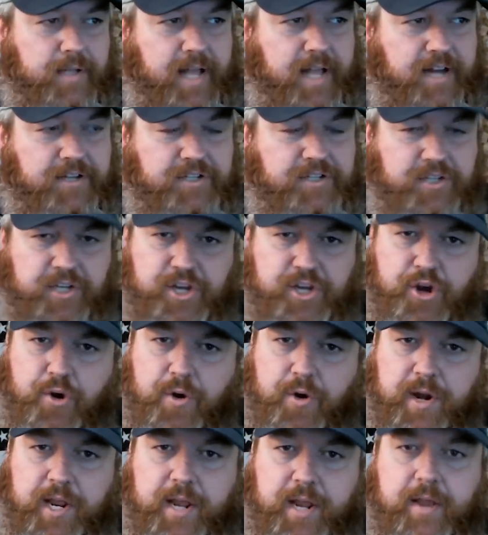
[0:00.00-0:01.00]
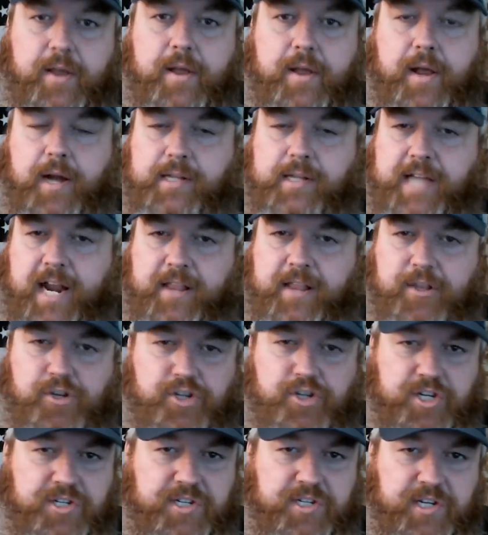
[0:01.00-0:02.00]
of security, a lot of
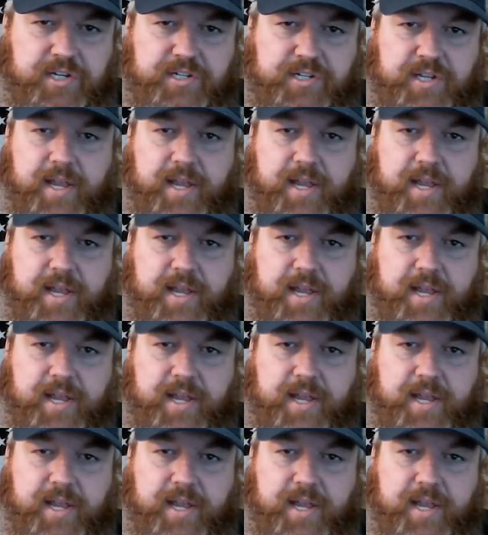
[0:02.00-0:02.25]
logistics,